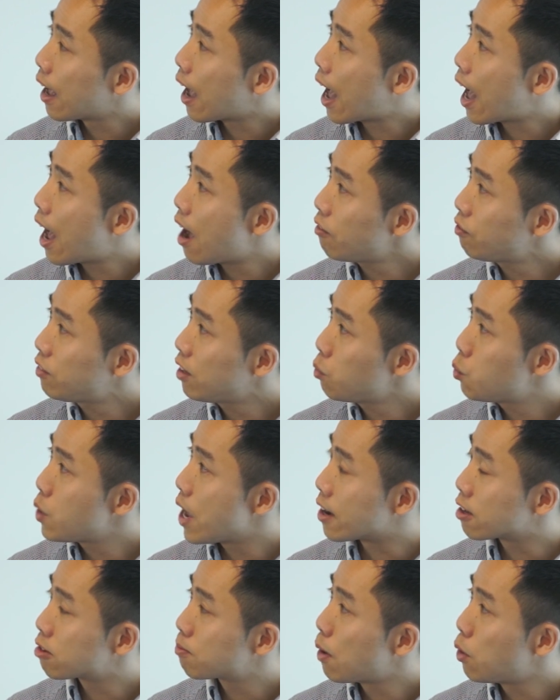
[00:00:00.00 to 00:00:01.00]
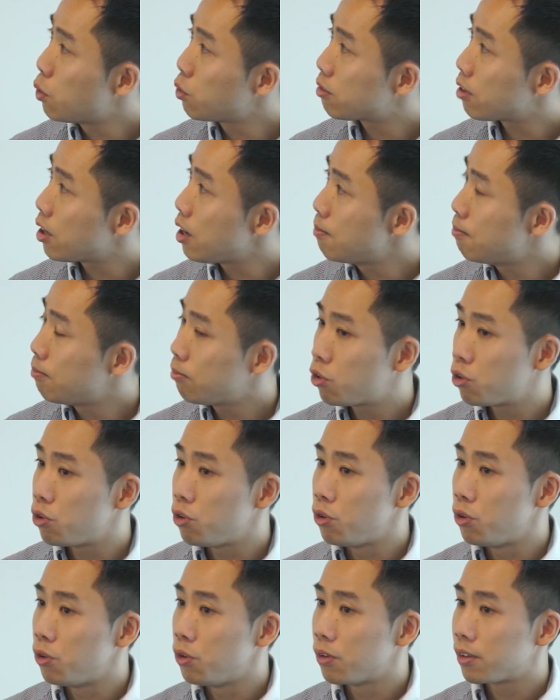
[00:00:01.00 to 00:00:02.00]
After we expose him
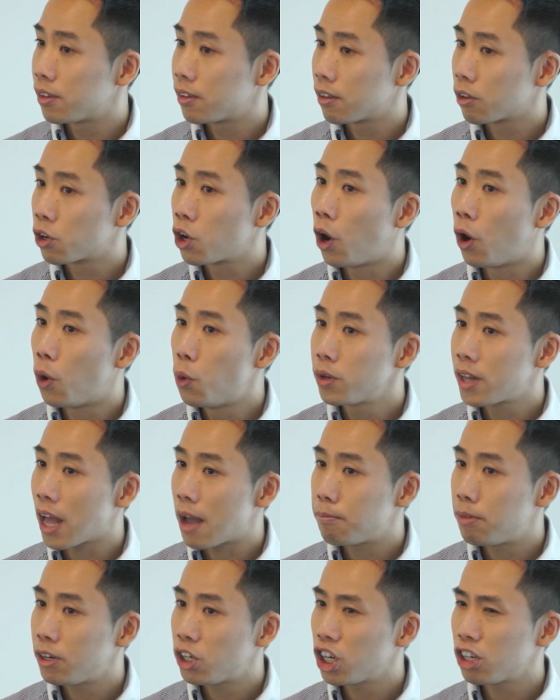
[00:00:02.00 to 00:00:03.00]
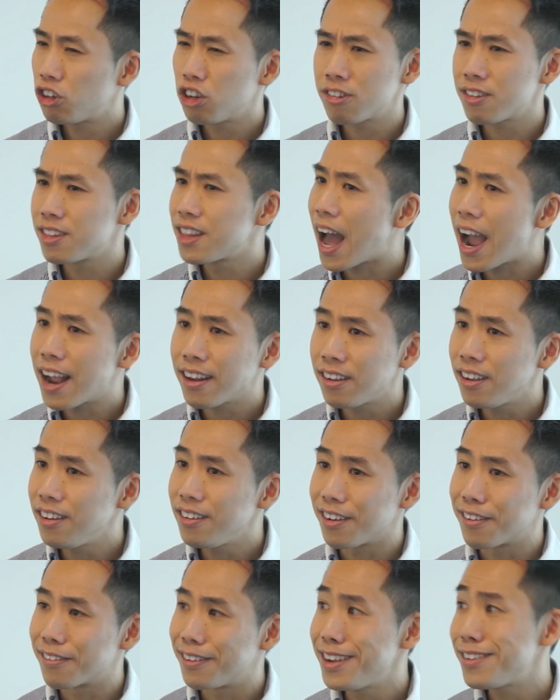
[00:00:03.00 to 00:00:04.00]
to cold temperature, just 19
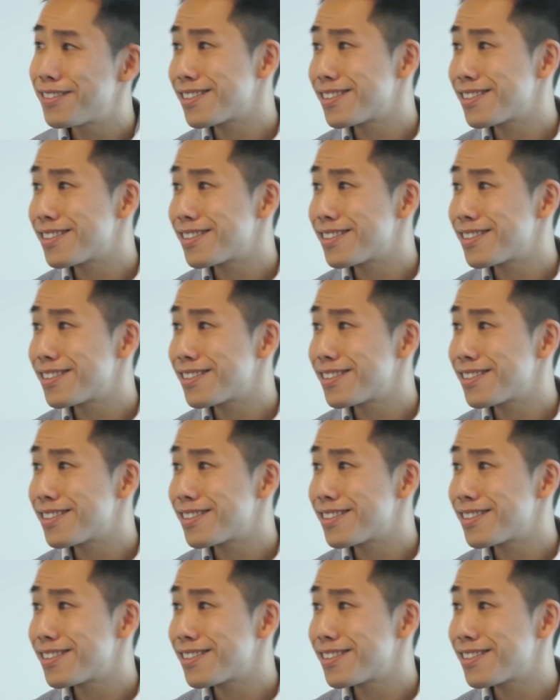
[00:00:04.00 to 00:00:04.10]
degrees,